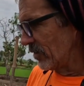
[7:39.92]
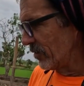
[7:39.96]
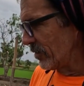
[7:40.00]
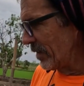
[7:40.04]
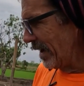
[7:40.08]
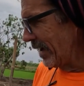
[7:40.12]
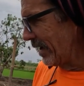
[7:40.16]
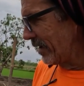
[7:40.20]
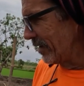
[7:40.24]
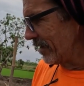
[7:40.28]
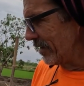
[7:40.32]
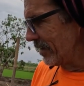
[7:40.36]
when I was
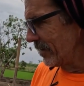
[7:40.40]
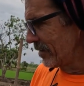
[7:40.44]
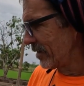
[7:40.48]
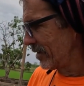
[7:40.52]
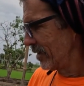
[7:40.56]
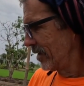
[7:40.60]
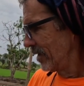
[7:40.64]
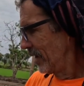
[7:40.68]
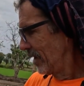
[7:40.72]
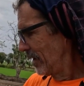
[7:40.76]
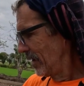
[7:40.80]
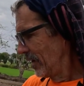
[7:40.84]
making
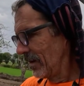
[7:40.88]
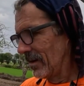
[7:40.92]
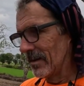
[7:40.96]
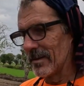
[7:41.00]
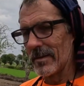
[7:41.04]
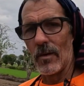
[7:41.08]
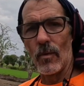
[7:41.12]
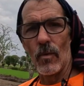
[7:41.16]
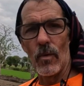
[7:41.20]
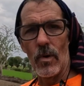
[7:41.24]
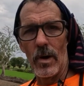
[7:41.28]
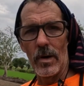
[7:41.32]
this,
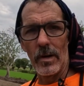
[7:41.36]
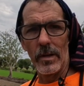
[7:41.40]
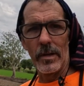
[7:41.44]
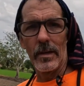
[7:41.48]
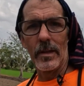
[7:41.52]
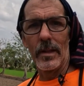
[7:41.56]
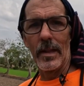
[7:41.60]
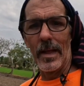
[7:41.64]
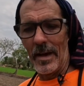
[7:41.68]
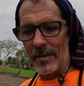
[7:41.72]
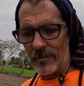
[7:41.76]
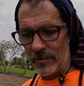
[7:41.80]
is I wanted
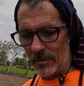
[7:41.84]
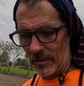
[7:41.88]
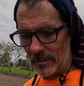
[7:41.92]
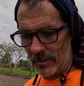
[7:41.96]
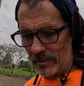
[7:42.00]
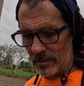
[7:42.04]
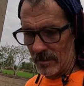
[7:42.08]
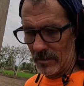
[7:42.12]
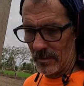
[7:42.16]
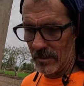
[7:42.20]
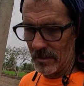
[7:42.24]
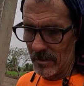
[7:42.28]
it level
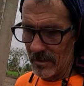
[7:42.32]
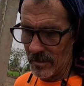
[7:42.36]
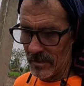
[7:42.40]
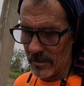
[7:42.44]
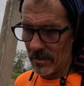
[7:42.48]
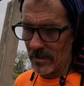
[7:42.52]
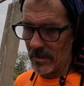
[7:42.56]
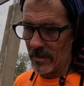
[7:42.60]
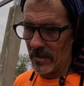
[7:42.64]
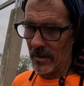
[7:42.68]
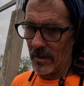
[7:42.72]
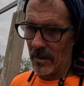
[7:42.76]

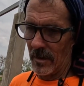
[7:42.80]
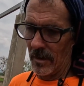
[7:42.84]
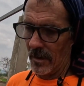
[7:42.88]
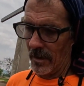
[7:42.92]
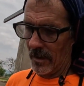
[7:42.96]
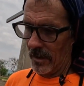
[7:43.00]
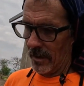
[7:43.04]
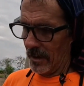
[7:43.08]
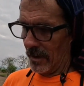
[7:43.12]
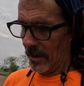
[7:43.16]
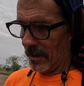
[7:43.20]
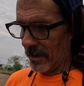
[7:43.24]

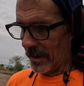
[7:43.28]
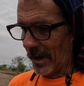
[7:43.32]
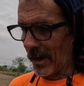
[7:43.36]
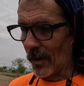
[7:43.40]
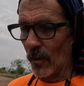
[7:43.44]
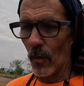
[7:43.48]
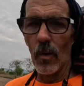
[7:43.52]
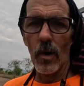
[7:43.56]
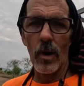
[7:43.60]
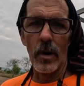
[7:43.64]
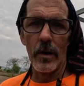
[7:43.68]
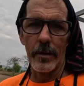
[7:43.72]
and
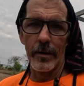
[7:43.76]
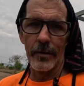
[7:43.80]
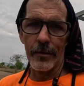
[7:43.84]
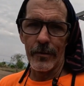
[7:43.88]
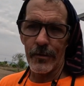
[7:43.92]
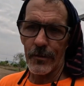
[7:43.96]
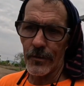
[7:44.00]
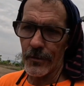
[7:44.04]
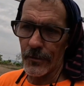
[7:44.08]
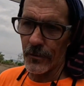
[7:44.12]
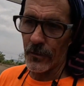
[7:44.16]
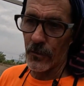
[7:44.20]
I wanted it
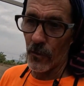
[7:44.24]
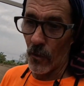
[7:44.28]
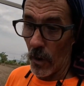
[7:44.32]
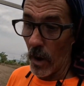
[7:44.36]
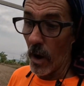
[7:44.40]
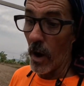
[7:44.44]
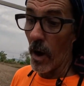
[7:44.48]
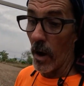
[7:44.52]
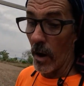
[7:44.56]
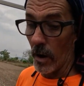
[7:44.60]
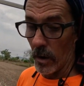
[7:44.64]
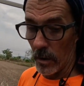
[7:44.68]

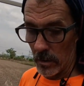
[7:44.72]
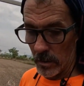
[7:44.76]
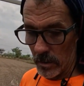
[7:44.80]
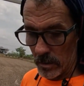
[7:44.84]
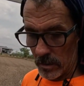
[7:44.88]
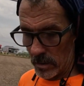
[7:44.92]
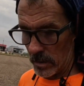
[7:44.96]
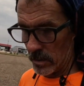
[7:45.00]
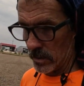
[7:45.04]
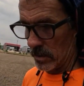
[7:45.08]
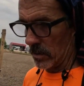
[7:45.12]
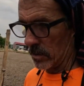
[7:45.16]
strong.
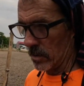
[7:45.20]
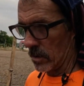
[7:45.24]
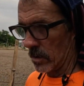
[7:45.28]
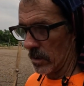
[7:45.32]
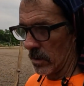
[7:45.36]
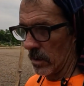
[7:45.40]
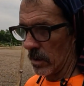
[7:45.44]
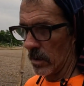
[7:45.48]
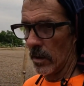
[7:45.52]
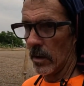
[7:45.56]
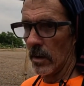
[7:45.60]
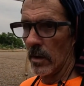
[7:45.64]

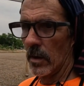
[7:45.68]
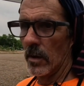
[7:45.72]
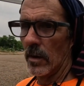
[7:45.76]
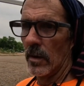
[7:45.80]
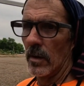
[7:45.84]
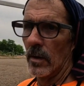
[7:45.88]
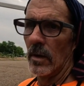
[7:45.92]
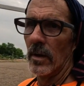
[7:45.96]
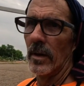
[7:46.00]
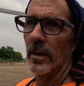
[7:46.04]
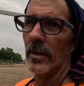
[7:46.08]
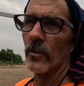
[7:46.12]

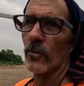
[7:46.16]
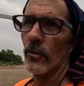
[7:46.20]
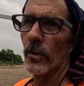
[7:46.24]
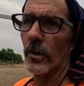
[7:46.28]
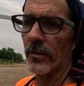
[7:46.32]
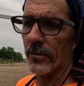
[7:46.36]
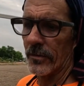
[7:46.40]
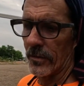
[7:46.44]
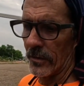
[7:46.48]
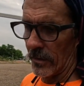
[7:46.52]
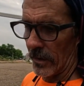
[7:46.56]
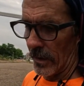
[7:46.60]
And the
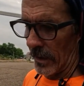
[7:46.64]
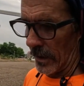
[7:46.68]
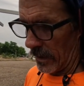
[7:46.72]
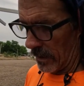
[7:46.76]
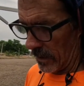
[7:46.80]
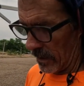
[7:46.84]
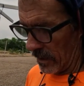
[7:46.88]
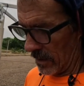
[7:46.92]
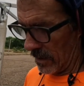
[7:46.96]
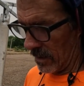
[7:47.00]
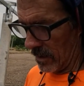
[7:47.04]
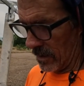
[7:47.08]
reason
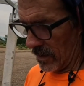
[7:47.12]
I